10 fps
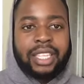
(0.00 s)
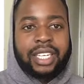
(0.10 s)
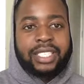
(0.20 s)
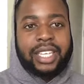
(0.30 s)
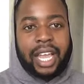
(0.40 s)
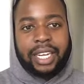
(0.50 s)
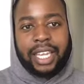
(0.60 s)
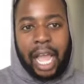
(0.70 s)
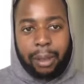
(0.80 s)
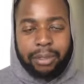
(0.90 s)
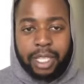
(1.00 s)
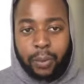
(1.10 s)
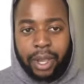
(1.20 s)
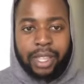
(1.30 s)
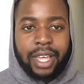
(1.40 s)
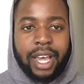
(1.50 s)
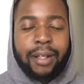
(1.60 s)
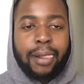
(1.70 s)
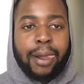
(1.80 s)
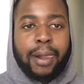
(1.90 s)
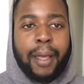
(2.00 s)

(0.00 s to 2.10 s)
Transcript: they design the apps in a way that